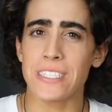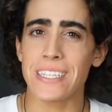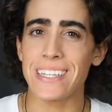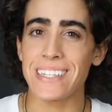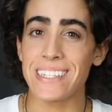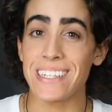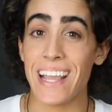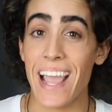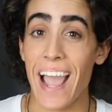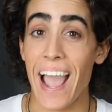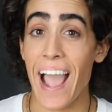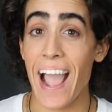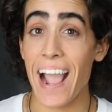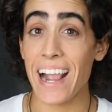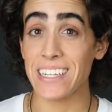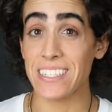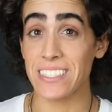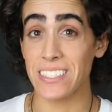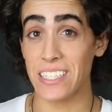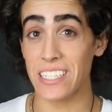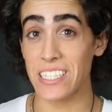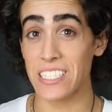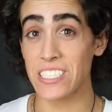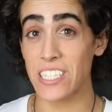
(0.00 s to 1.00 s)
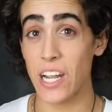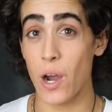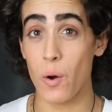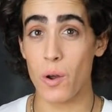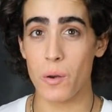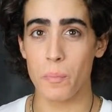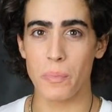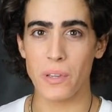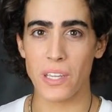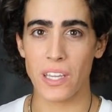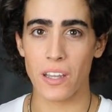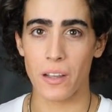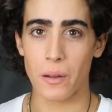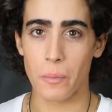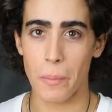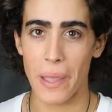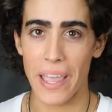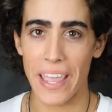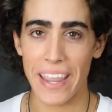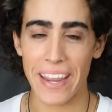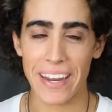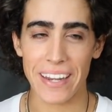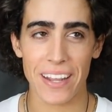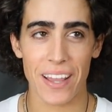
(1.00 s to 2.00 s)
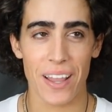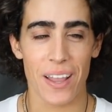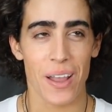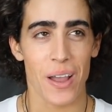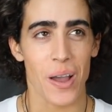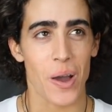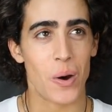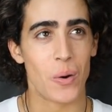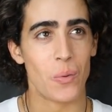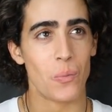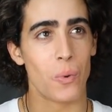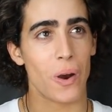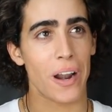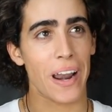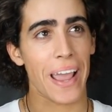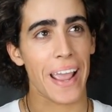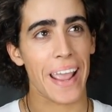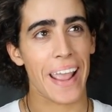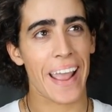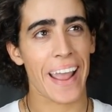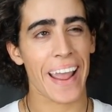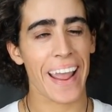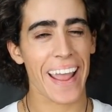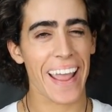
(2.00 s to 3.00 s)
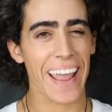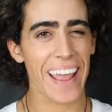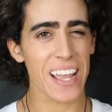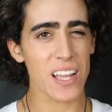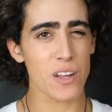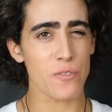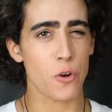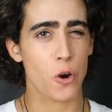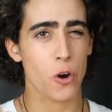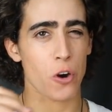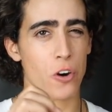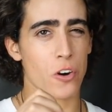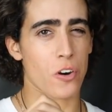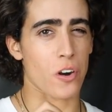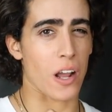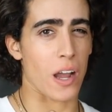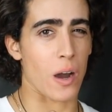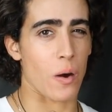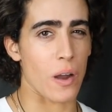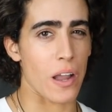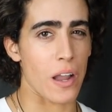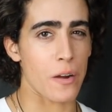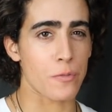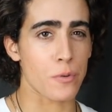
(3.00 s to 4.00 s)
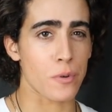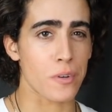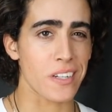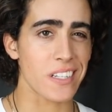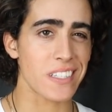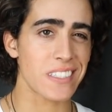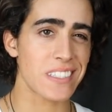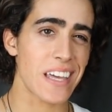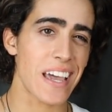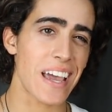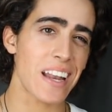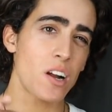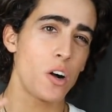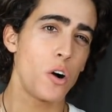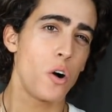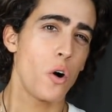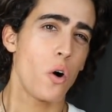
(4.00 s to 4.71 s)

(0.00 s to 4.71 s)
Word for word: seen you actually show it being made. What I have heard, however, is that